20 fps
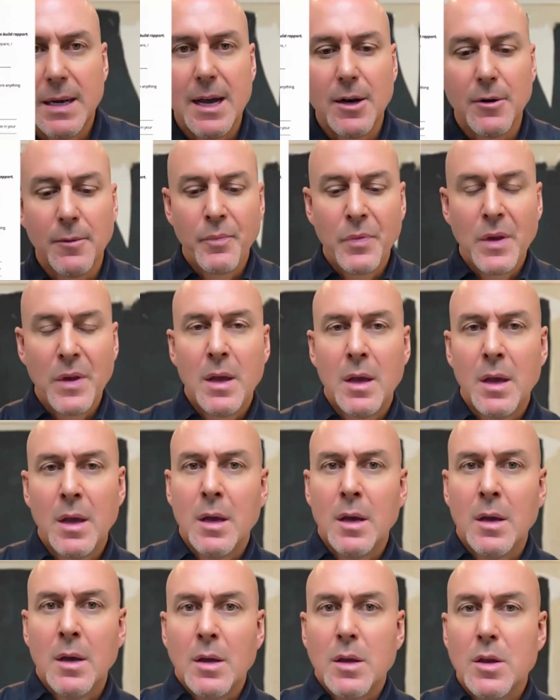Now,
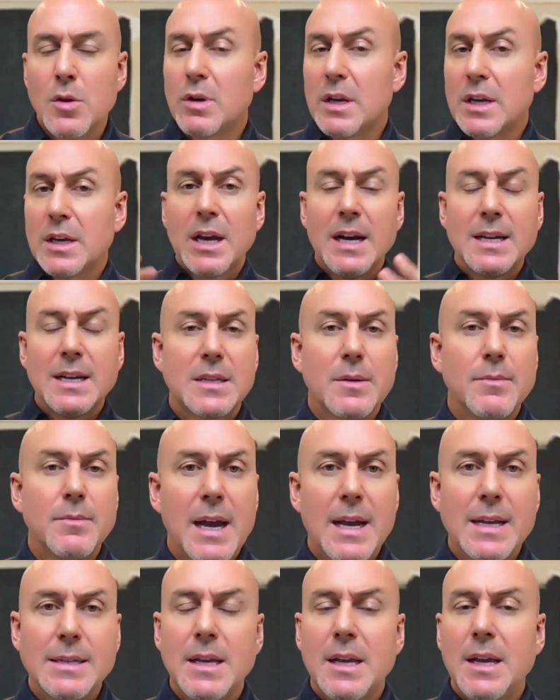you can
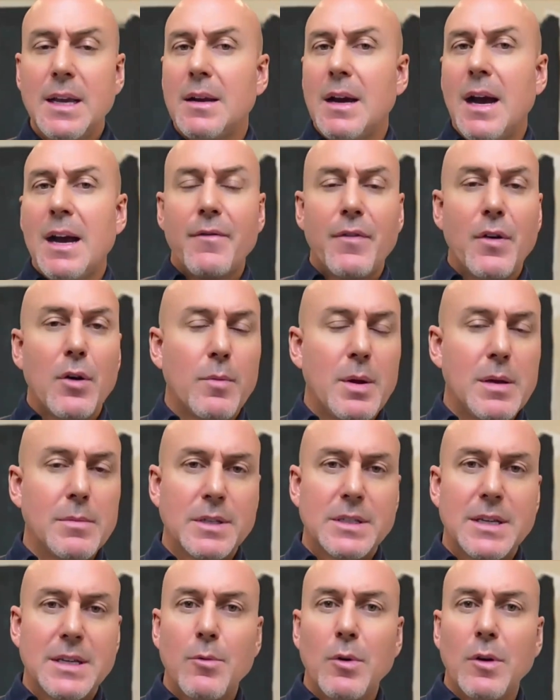customize it. I've heard
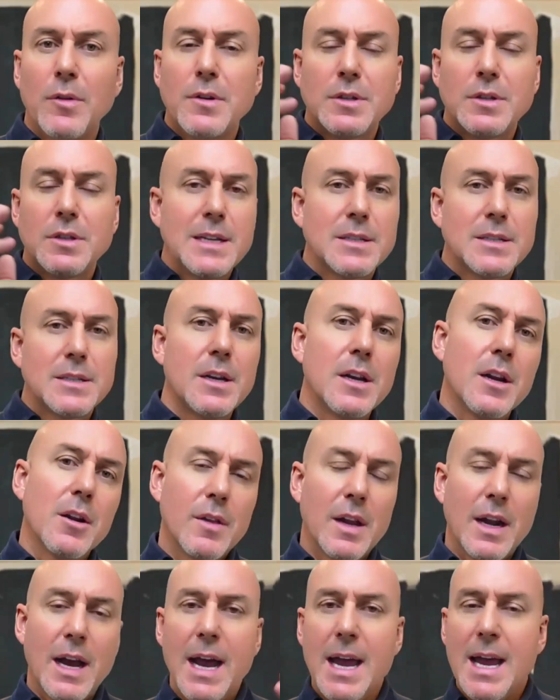people say, well, there's things on
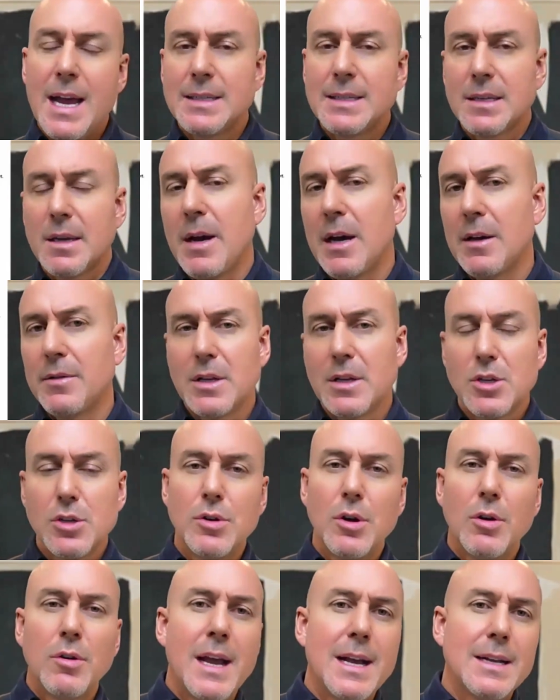here that I ask about that
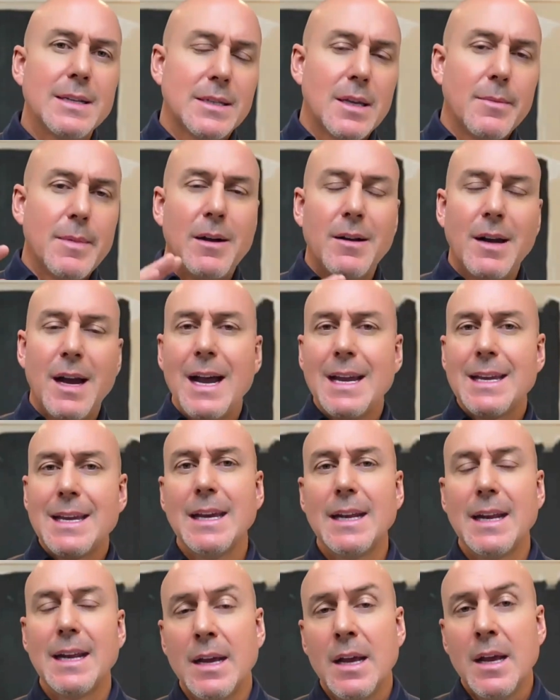you don't ask about. I
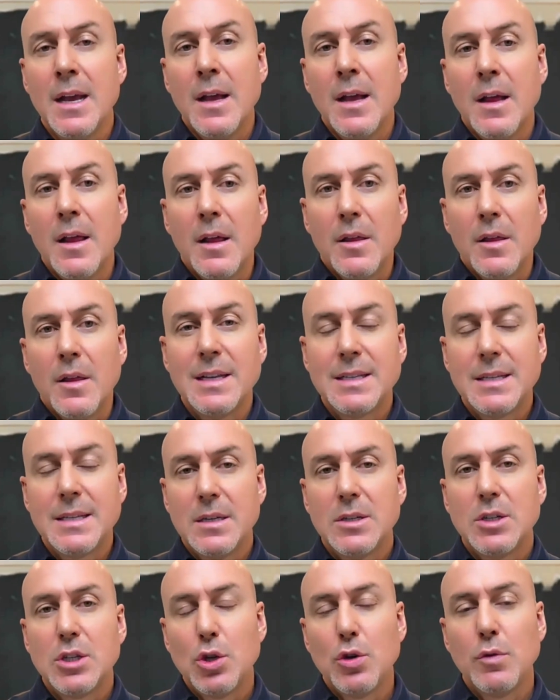get it. This
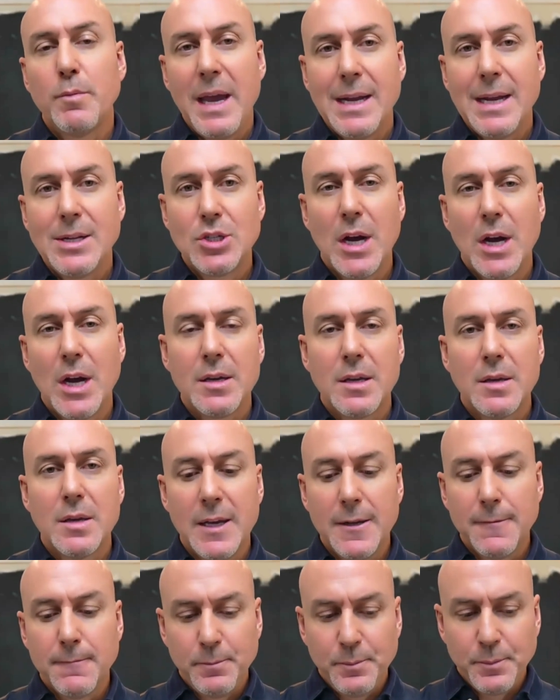is a 2-page
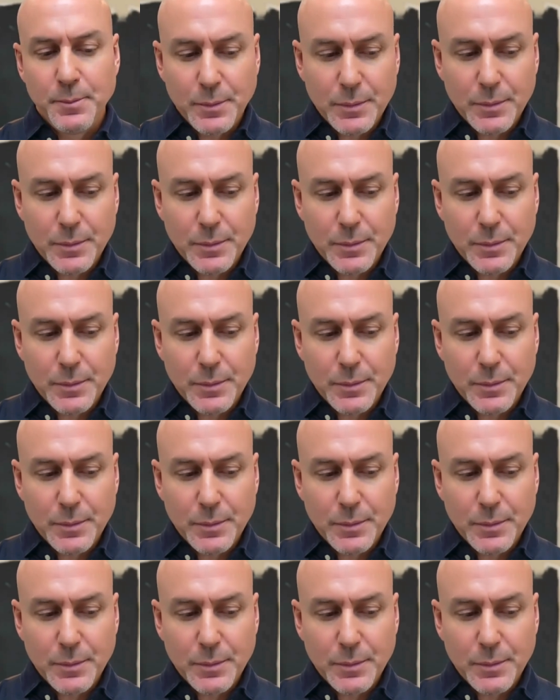document.